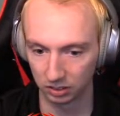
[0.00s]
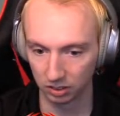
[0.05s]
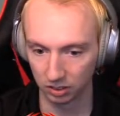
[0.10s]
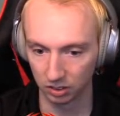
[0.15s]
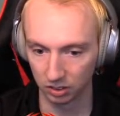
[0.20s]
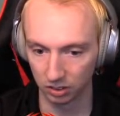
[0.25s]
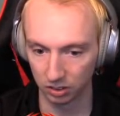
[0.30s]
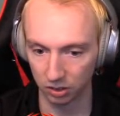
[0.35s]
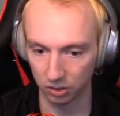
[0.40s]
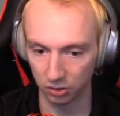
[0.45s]

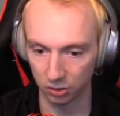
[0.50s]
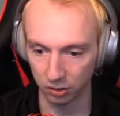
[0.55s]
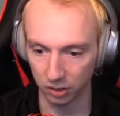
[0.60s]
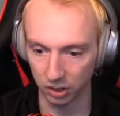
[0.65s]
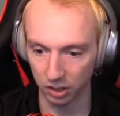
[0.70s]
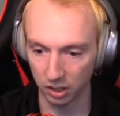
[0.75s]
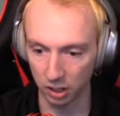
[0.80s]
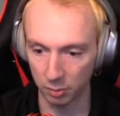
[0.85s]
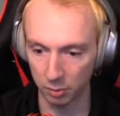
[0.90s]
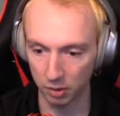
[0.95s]
There's
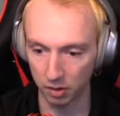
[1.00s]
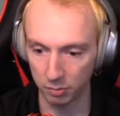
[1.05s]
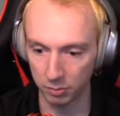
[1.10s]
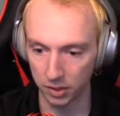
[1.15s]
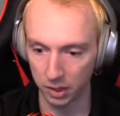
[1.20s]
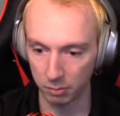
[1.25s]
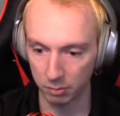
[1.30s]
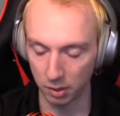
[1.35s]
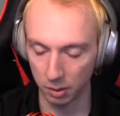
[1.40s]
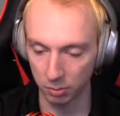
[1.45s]
300 above
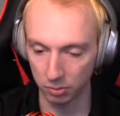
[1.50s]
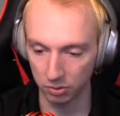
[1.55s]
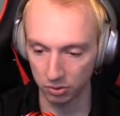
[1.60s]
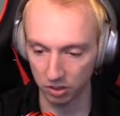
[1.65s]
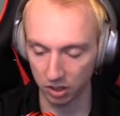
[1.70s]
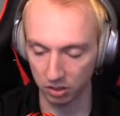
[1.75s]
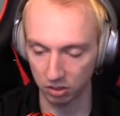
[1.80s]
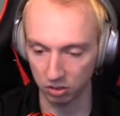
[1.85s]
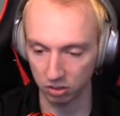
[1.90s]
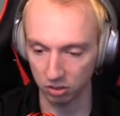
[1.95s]
minimums.
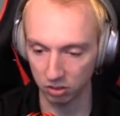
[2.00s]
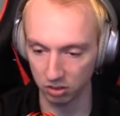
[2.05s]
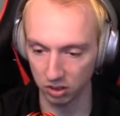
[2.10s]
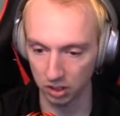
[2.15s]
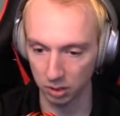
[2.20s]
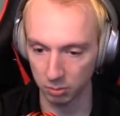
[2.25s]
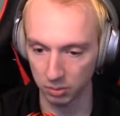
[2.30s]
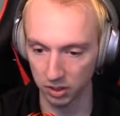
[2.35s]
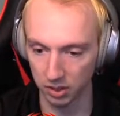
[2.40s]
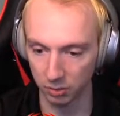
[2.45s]
At 2
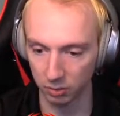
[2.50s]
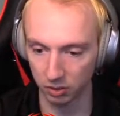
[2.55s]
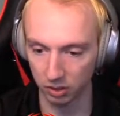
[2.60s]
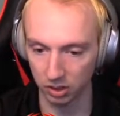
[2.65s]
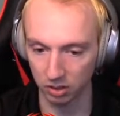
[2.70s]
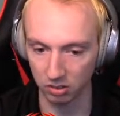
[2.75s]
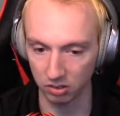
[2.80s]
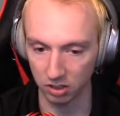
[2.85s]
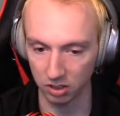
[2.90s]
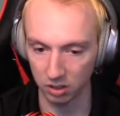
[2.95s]
DME, we'll
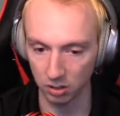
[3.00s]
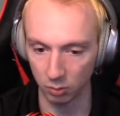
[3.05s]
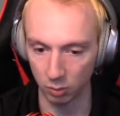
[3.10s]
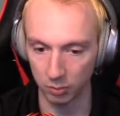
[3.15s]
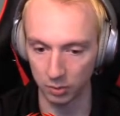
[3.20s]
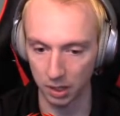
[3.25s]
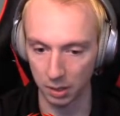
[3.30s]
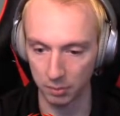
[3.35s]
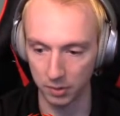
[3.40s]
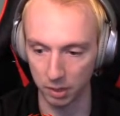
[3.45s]
continue. We'll
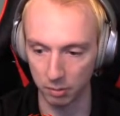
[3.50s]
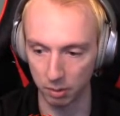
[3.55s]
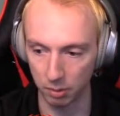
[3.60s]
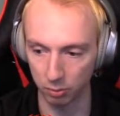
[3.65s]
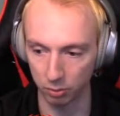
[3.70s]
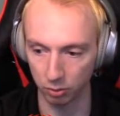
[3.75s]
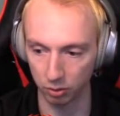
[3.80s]
be at minimums.